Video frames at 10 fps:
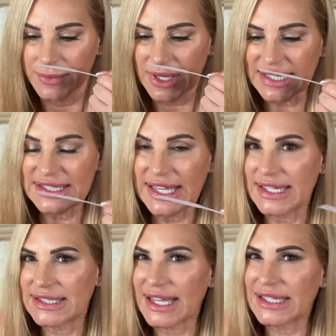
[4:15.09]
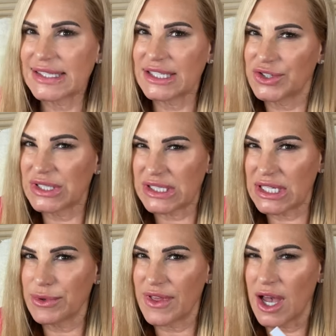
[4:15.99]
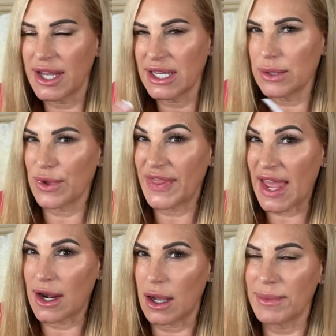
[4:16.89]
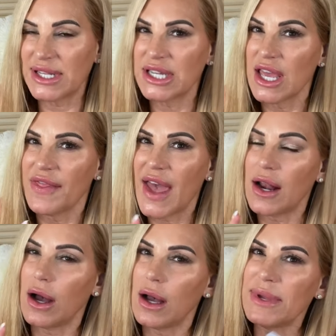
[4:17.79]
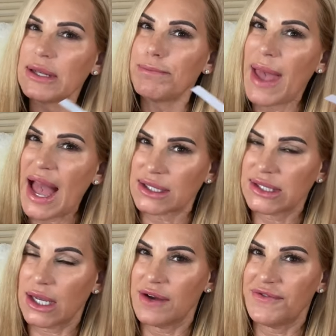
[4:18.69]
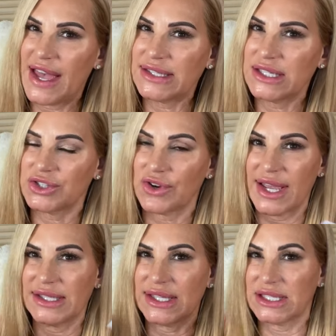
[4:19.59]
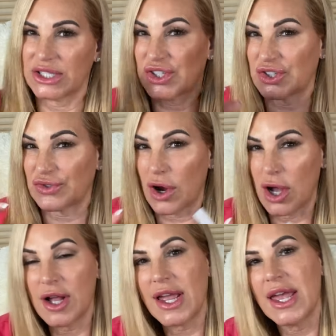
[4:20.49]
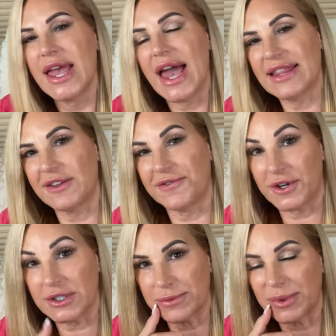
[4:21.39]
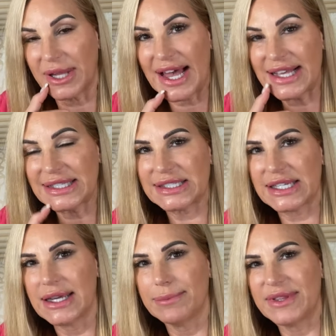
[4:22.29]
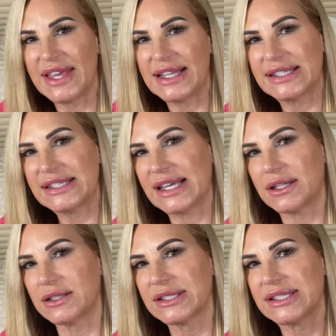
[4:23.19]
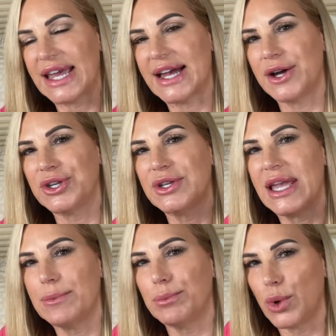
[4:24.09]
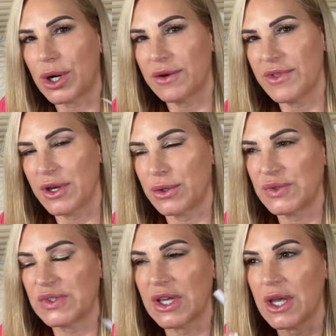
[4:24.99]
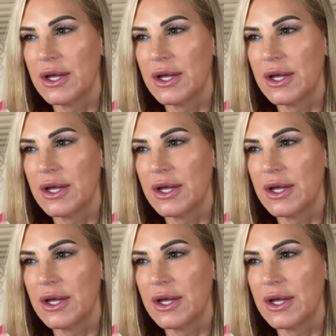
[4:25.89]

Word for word: I said, it's like a citrus tea with honey with that almond. That almond backs off as it dries. It's strong at the first blast, but then settles down. You get more of those